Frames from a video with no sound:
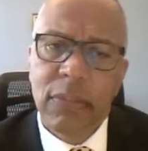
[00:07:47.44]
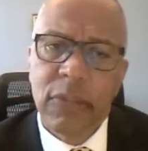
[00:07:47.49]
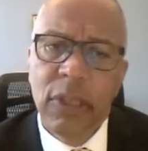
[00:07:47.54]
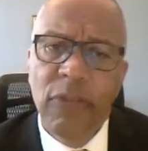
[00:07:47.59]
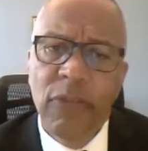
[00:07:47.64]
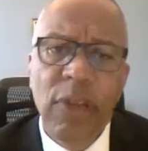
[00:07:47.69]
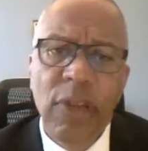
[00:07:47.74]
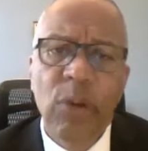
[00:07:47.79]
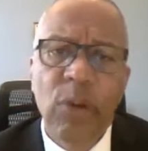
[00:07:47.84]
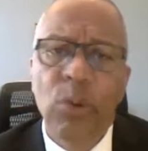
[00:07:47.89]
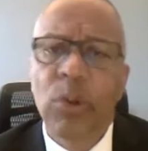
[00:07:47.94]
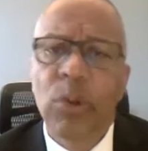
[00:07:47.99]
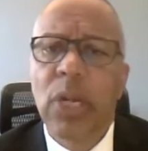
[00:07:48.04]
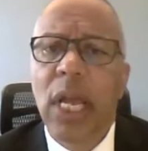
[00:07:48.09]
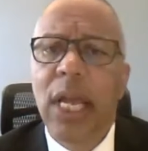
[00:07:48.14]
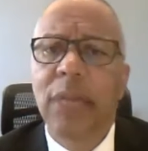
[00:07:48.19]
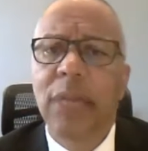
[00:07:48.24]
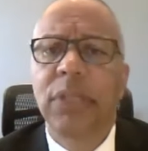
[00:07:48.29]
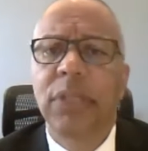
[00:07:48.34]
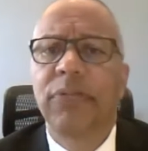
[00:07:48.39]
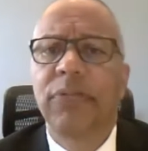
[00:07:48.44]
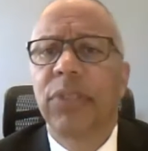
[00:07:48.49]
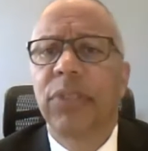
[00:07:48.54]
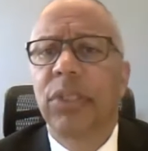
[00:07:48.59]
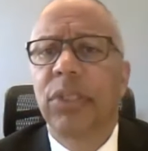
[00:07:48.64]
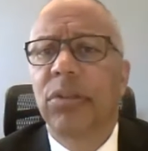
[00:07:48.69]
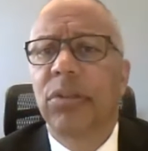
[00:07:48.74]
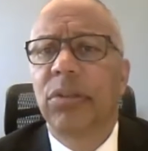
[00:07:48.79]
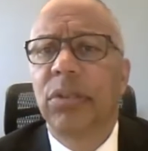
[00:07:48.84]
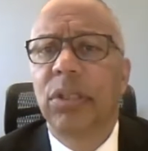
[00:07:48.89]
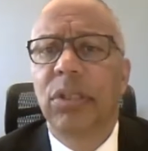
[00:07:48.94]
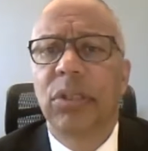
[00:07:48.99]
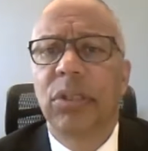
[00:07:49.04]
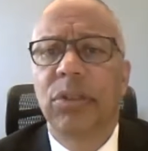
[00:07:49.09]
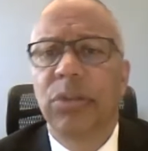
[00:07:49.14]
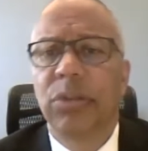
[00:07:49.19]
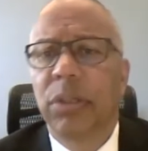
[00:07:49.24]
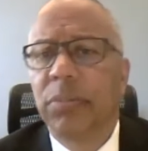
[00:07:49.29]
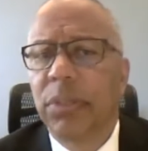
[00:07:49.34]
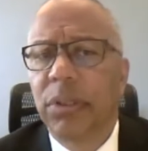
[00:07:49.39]
The federal labs and facilities
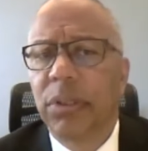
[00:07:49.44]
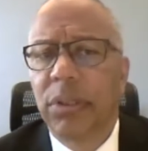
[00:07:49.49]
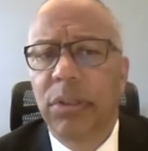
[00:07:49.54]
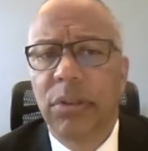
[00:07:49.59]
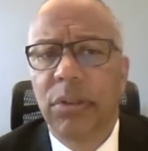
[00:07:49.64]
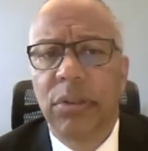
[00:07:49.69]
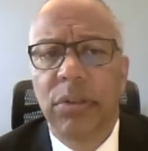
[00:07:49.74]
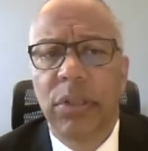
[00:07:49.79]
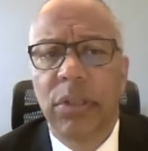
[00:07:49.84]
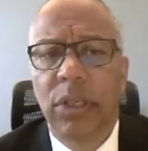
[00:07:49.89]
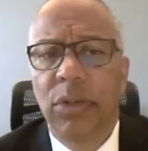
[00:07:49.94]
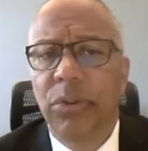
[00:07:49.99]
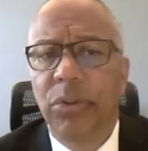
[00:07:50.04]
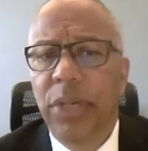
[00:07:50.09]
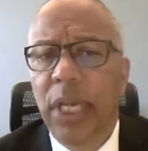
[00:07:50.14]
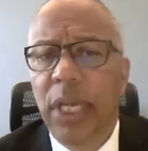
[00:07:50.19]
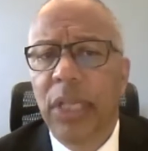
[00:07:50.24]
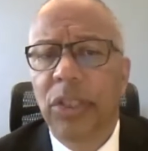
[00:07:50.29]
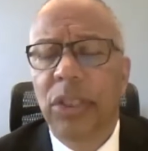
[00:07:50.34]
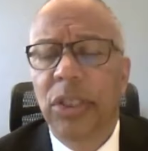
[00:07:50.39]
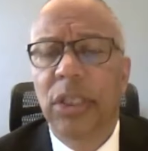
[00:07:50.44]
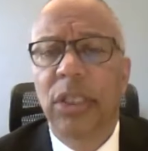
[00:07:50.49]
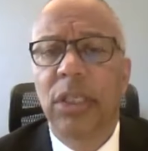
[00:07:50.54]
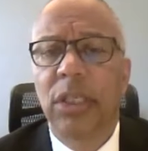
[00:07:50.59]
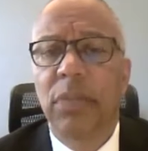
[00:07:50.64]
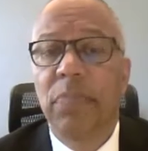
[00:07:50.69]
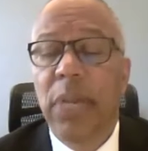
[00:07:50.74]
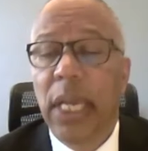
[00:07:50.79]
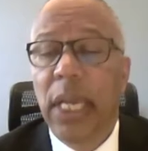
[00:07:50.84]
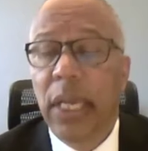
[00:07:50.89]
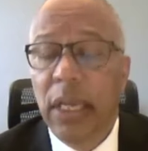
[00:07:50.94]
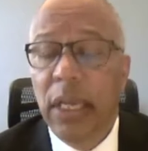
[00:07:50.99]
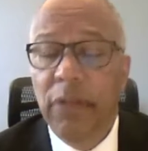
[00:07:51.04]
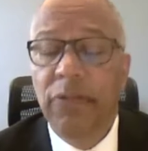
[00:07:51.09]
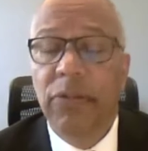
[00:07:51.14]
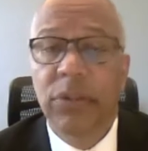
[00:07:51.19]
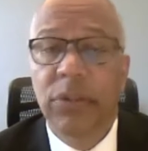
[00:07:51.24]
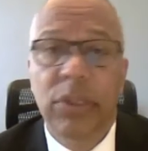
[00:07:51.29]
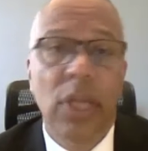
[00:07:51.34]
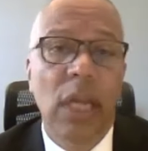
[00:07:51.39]
contribute to the creation and demand
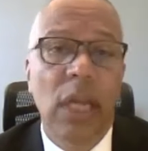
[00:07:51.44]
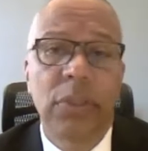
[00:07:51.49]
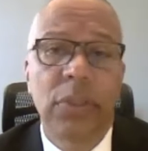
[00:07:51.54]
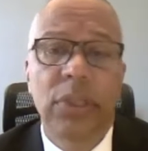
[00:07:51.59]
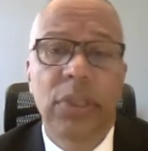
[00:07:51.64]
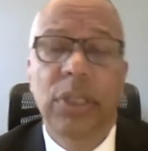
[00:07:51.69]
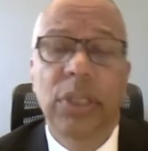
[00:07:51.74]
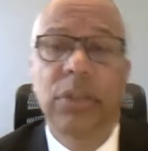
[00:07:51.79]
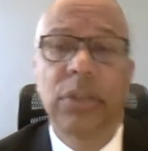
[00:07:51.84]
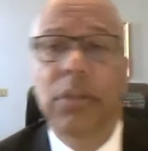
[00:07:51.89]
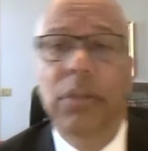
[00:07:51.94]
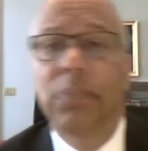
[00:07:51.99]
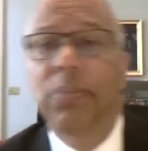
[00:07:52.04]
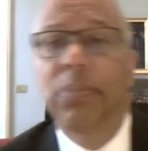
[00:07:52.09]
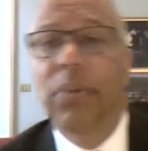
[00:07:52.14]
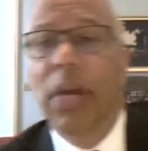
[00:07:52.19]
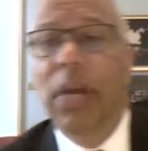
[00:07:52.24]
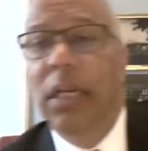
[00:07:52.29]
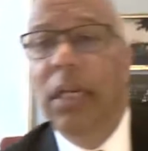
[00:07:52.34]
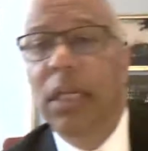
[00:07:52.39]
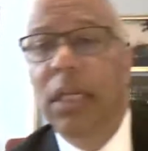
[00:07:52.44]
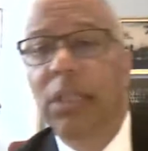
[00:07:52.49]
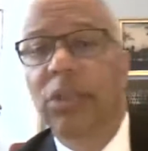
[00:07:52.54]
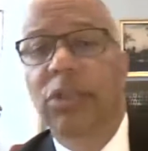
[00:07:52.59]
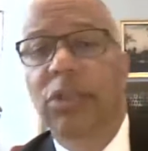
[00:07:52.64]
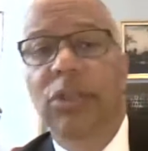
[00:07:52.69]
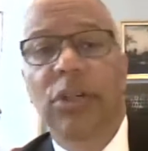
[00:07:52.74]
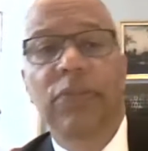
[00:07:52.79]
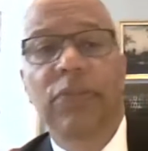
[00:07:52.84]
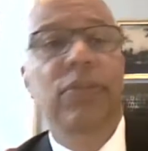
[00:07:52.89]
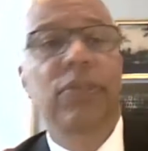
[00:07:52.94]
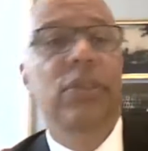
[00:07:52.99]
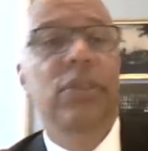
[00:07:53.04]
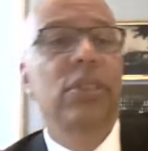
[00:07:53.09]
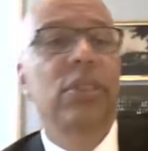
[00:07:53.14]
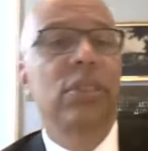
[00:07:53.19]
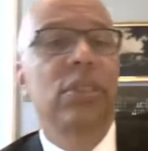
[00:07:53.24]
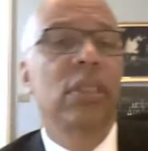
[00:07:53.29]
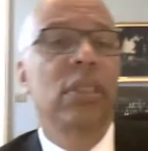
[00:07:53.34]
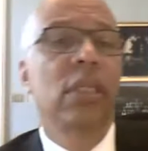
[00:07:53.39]
for cybersecurity products,
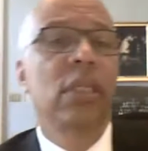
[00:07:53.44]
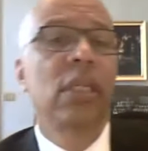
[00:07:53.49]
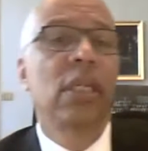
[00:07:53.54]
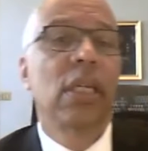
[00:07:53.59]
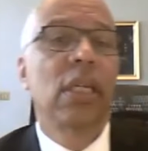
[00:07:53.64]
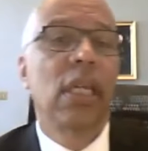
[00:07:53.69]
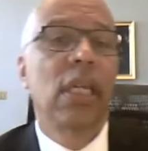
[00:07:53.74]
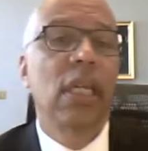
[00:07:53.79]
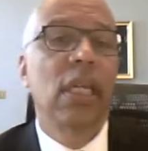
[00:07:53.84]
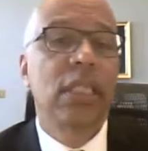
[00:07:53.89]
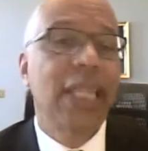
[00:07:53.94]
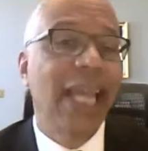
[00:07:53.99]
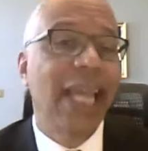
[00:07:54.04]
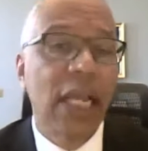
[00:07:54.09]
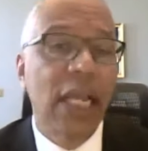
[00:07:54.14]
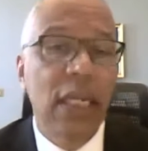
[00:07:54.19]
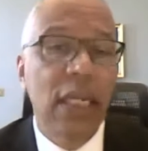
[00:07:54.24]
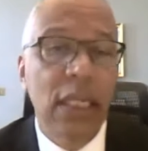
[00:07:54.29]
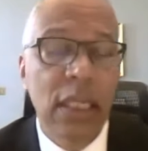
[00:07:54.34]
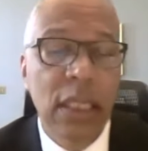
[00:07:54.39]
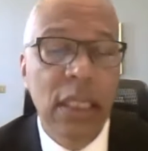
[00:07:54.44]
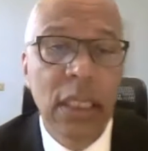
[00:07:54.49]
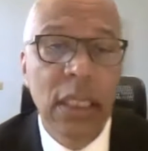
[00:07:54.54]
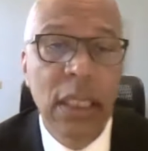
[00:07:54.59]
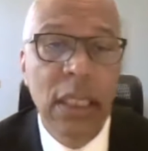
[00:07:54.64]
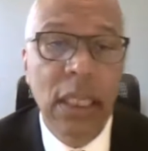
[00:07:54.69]
services, and talent.